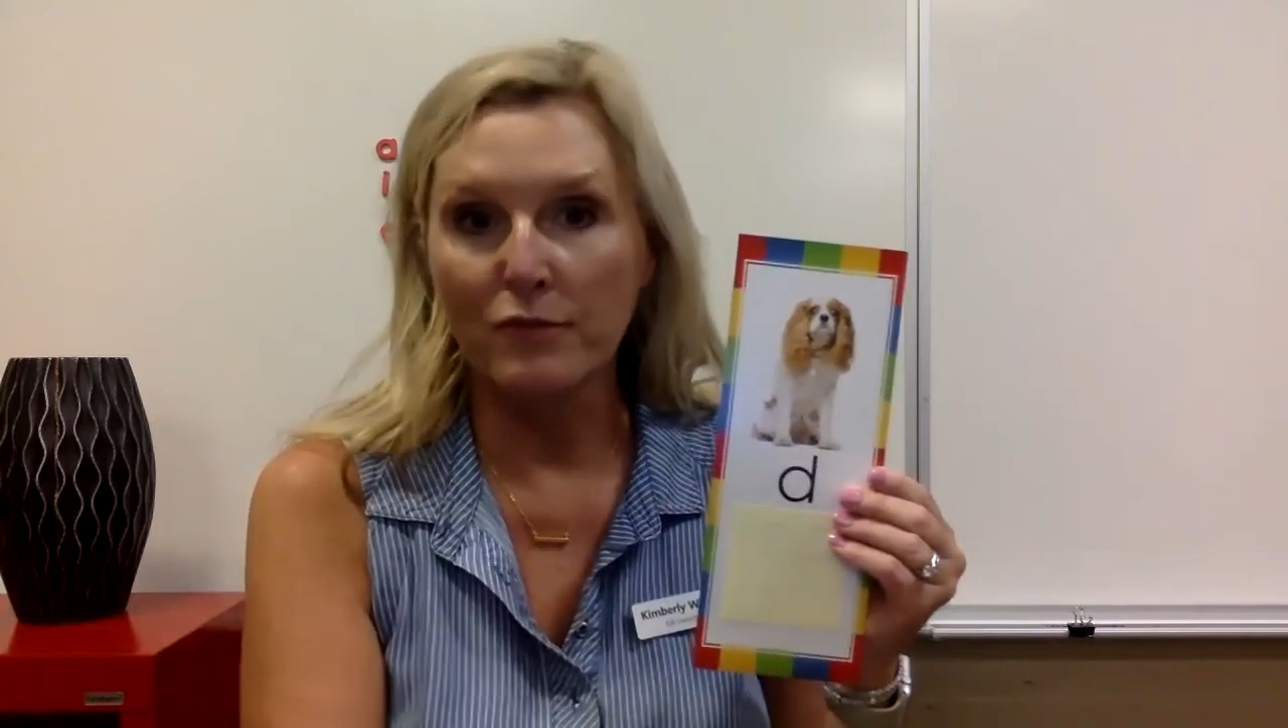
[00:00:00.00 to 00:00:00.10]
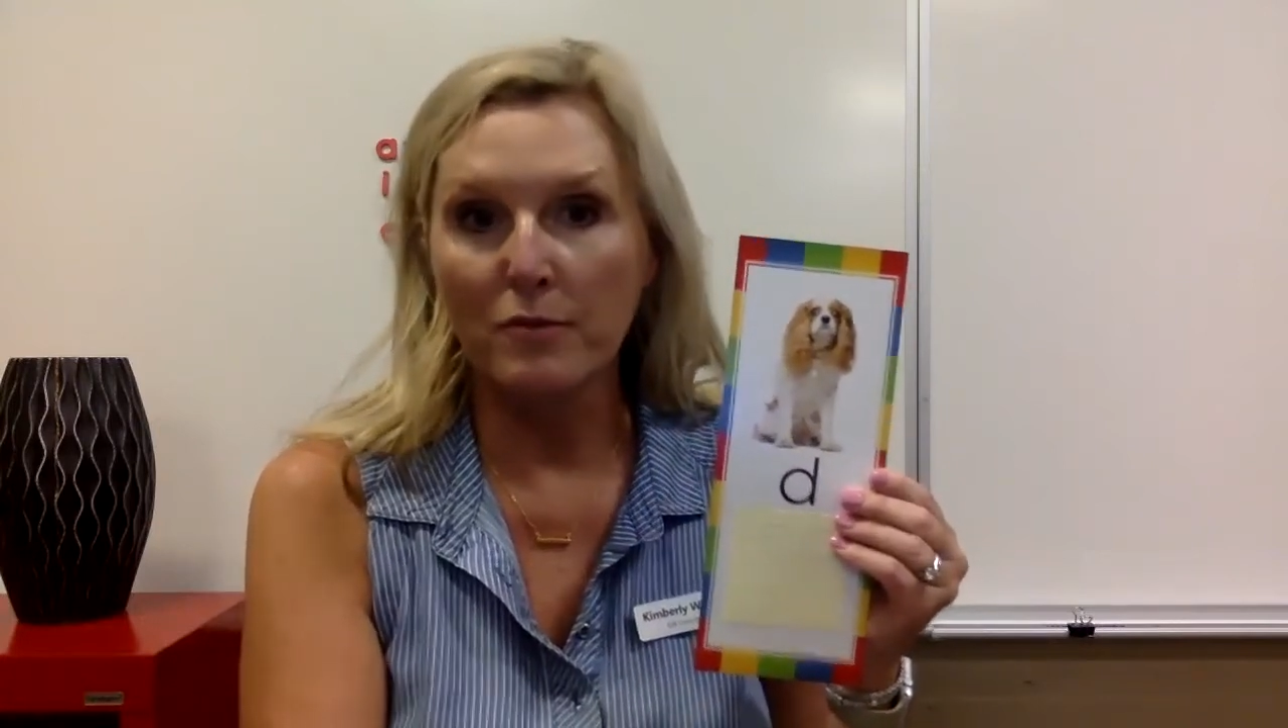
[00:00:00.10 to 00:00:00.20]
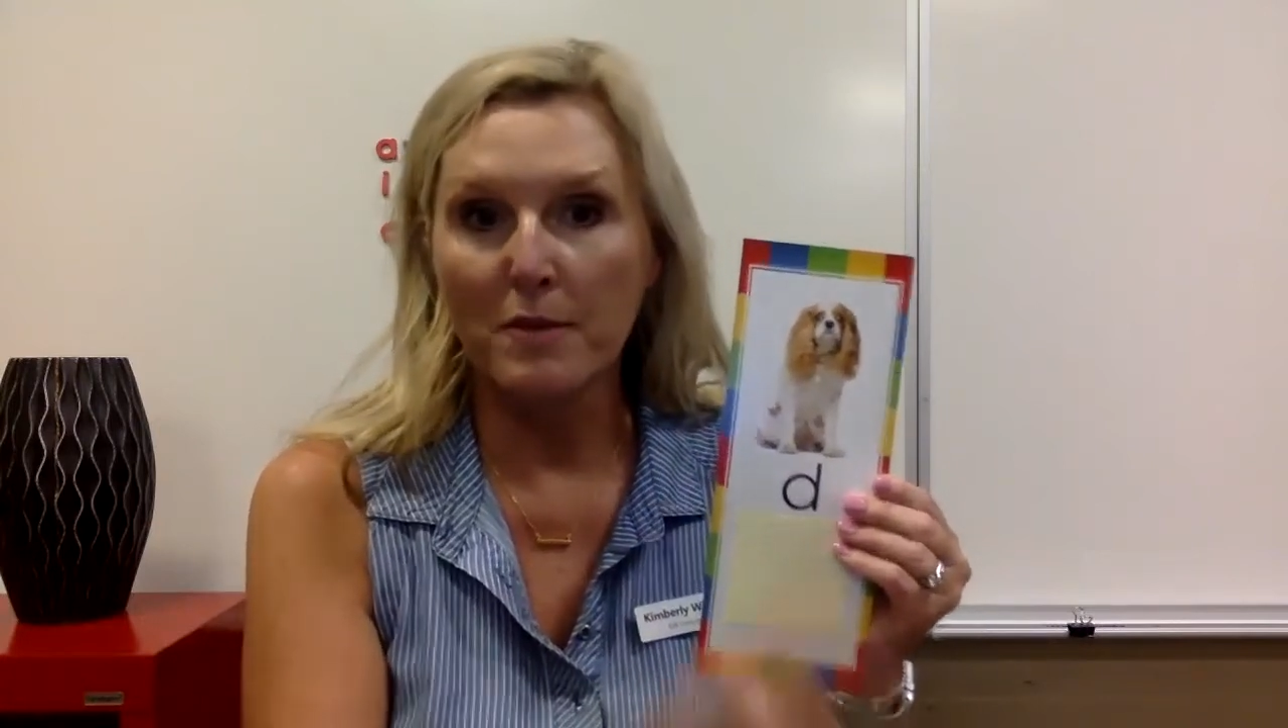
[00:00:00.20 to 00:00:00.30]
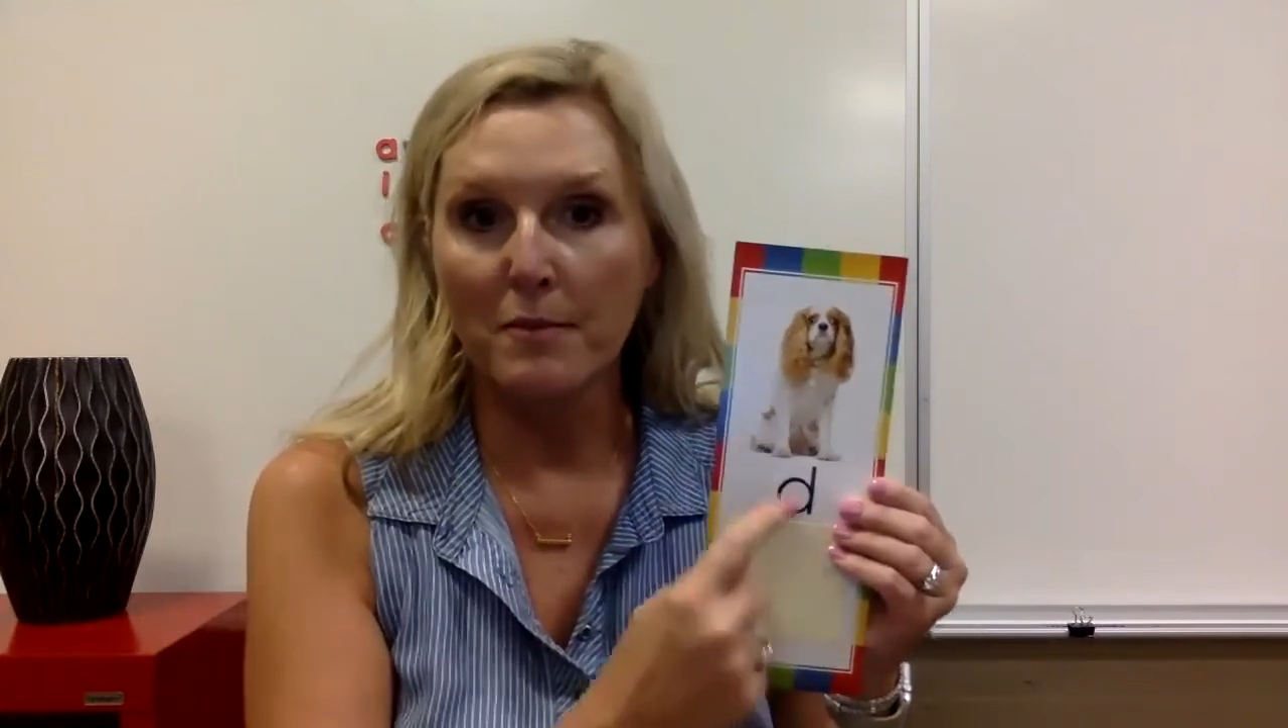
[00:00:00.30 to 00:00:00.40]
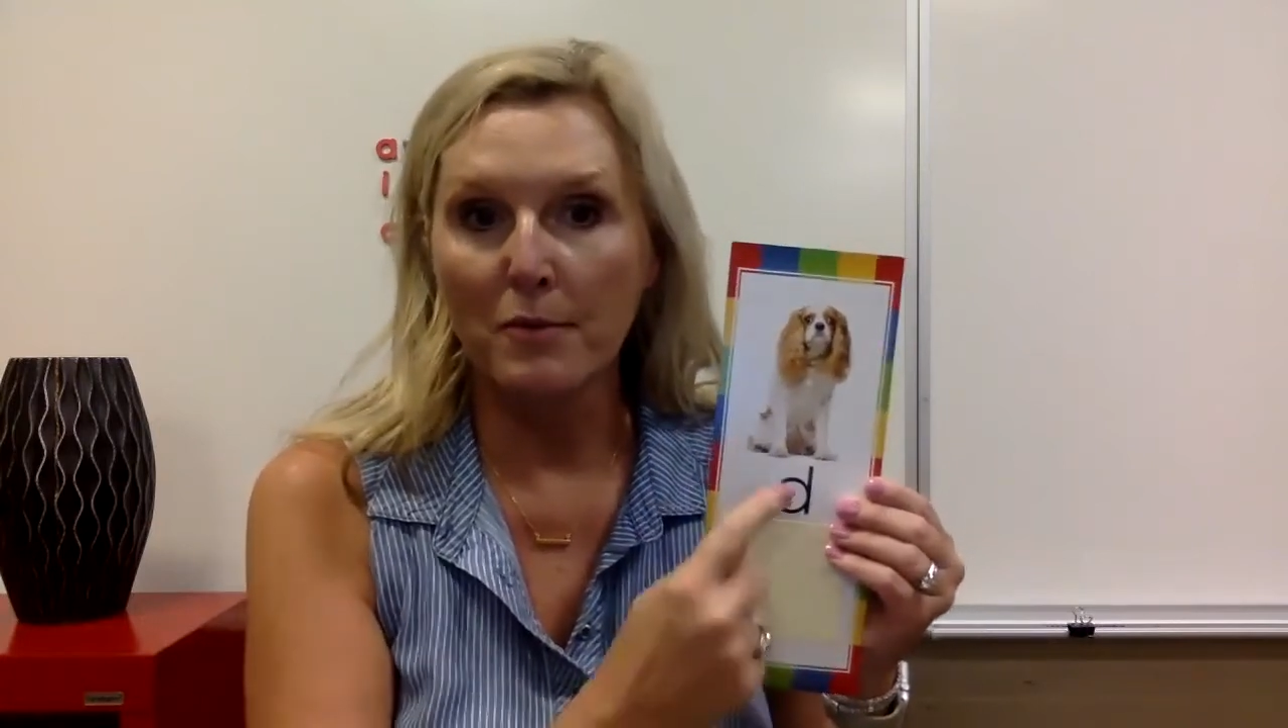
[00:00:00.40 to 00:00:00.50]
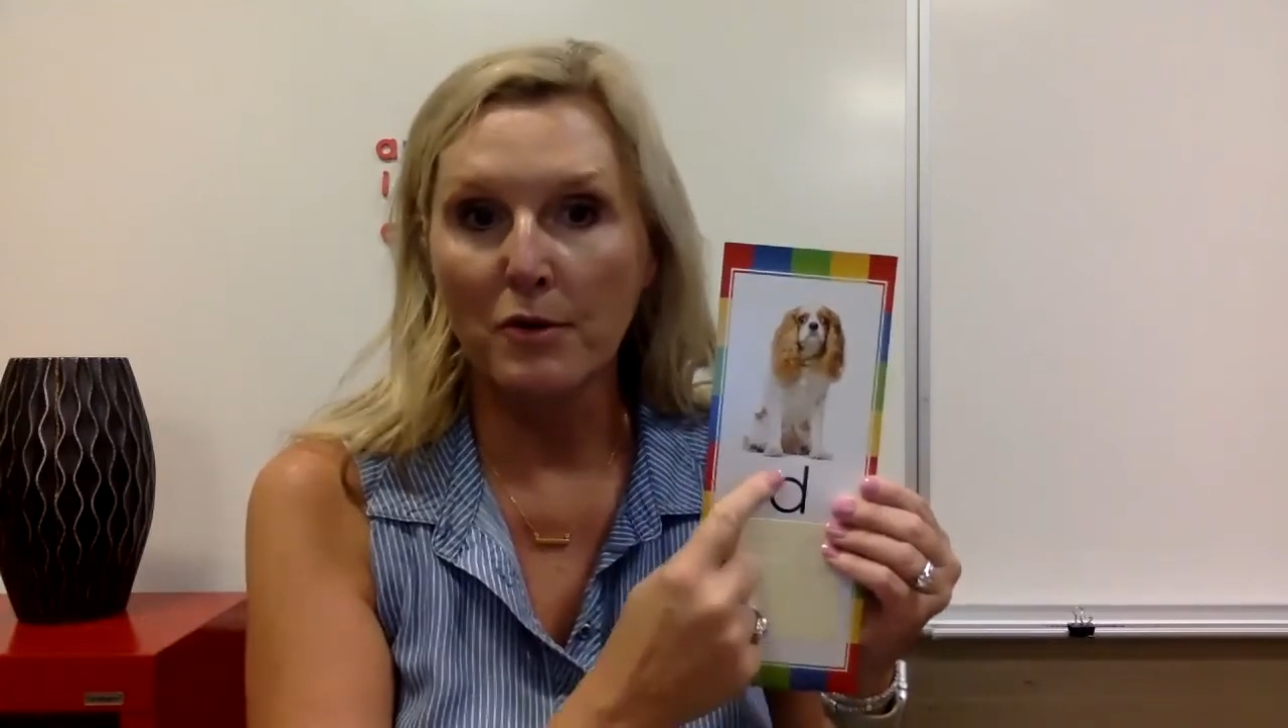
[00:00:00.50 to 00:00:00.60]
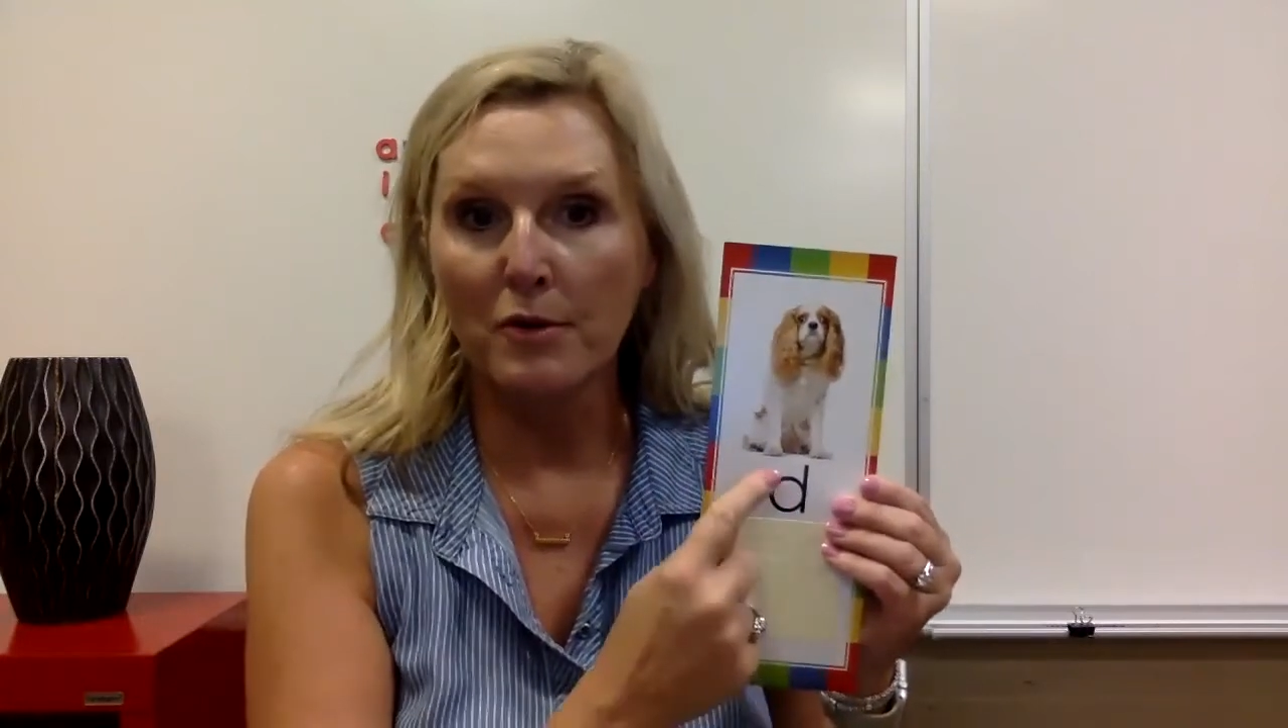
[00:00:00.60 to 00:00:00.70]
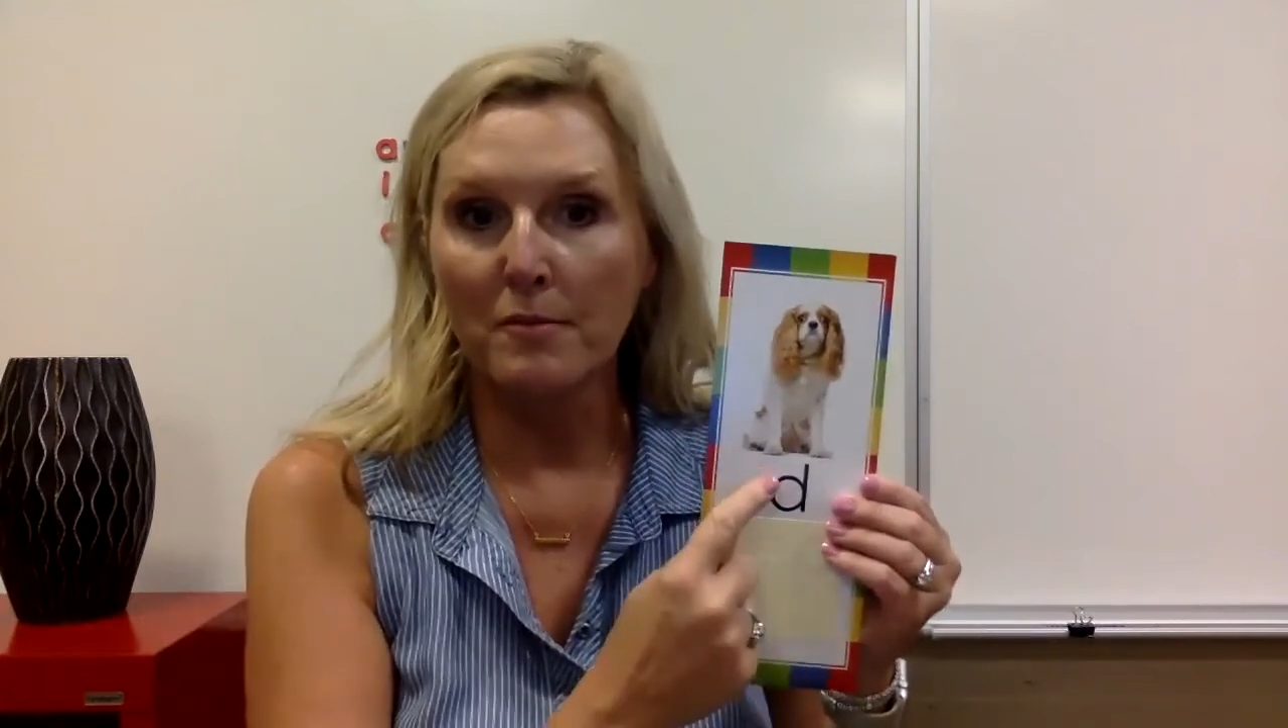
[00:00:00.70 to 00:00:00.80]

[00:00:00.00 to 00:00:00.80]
remember.